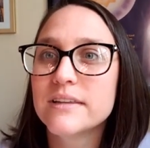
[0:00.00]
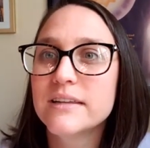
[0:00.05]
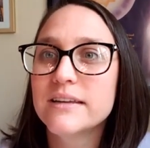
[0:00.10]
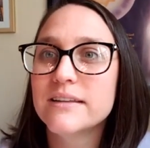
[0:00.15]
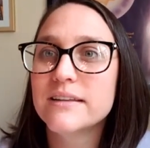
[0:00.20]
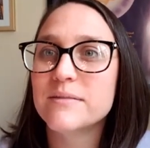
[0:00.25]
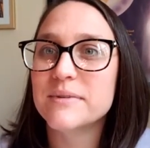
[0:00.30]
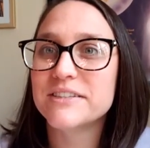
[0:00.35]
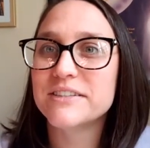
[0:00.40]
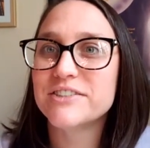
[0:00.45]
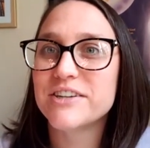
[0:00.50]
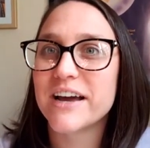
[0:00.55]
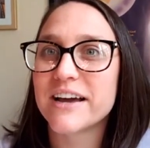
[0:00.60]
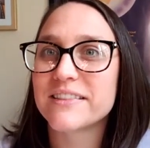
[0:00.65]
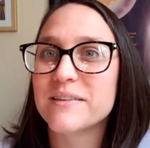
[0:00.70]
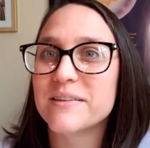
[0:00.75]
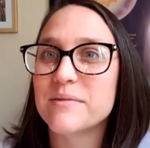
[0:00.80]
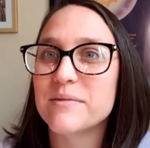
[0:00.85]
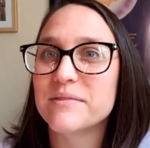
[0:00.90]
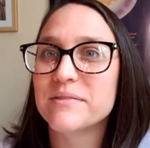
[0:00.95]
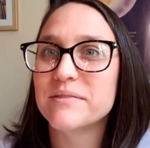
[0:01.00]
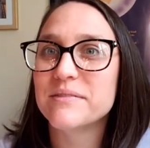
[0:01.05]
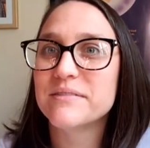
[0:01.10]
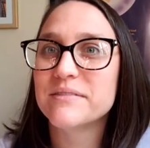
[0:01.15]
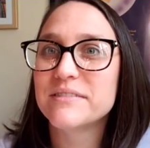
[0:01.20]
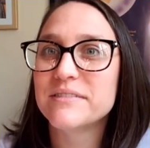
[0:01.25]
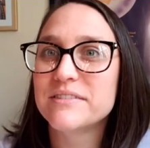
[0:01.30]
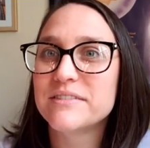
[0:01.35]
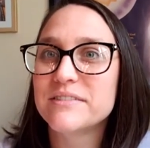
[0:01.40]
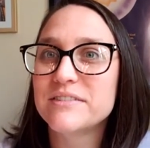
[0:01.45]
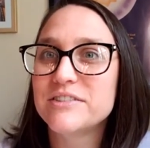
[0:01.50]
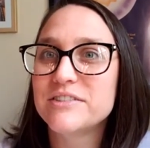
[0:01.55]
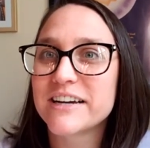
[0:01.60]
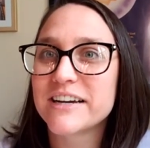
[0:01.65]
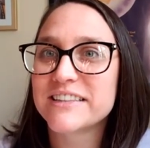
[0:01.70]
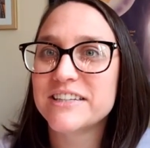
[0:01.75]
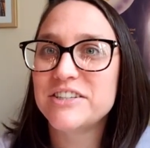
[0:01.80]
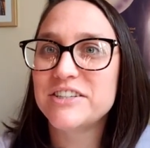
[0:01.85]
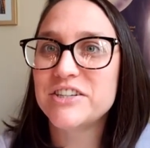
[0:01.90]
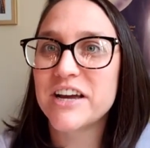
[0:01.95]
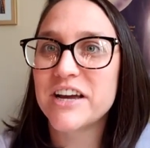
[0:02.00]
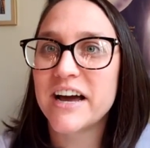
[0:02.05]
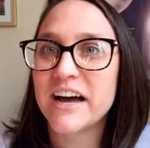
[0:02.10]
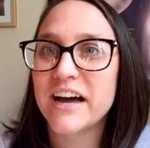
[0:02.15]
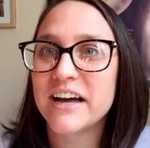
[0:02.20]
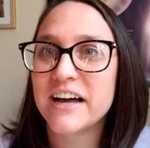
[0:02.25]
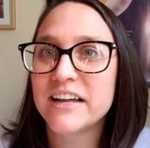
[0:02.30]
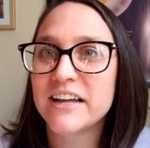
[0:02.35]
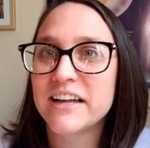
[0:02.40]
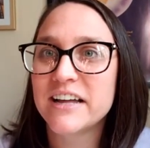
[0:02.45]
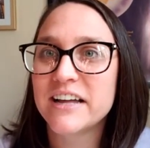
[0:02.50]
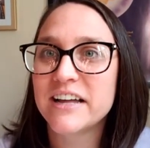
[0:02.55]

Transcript: Let me check the chat.